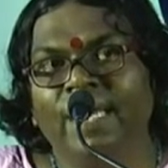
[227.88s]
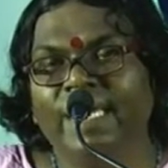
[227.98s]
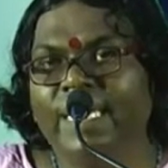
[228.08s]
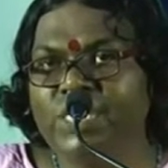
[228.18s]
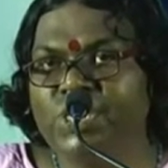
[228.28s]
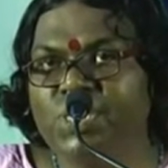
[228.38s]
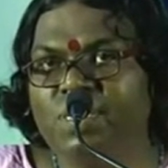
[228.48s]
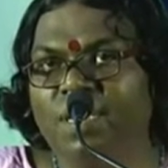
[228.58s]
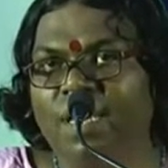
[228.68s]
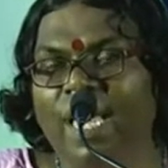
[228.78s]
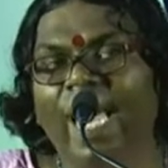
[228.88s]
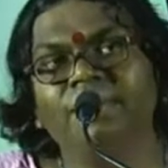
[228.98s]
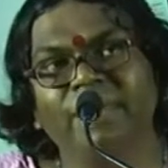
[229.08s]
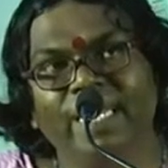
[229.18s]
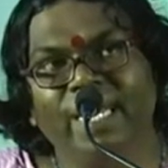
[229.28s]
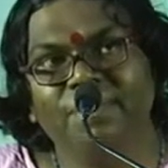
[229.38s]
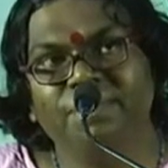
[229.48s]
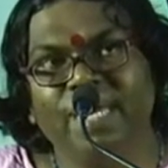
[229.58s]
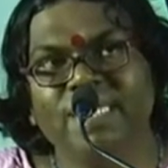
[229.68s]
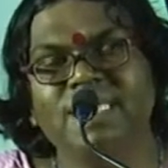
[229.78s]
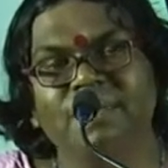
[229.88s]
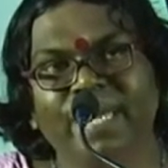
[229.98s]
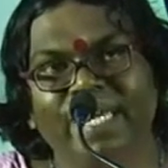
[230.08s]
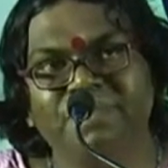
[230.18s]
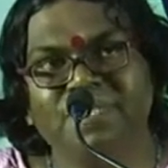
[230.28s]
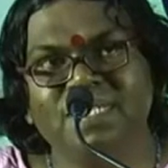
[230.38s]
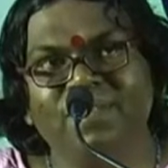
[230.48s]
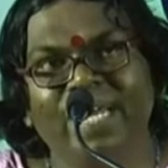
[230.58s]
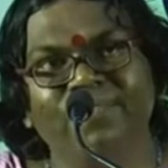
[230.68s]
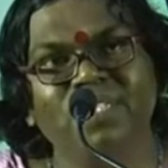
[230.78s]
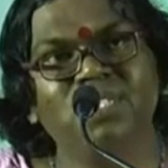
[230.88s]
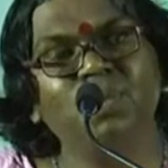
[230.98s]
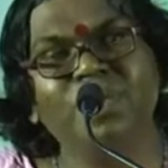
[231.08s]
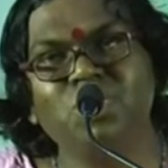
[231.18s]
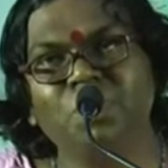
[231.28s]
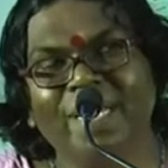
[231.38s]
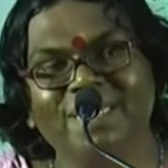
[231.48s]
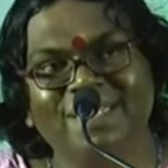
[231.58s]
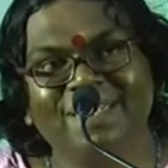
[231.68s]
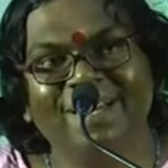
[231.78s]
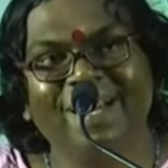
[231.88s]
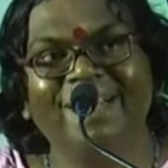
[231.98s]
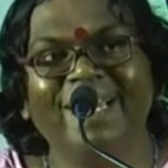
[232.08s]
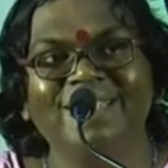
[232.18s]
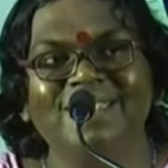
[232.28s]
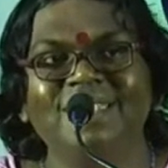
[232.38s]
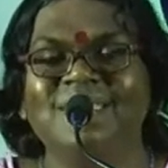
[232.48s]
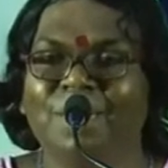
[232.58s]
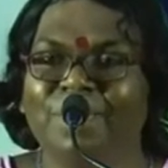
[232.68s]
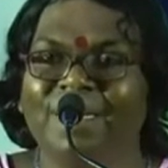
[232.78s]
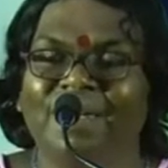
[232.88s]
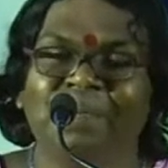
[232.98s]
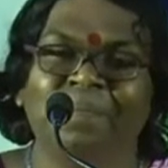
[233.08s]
English, and Malayalam, and sometimes when I feel so much romantic, I write in Tamil.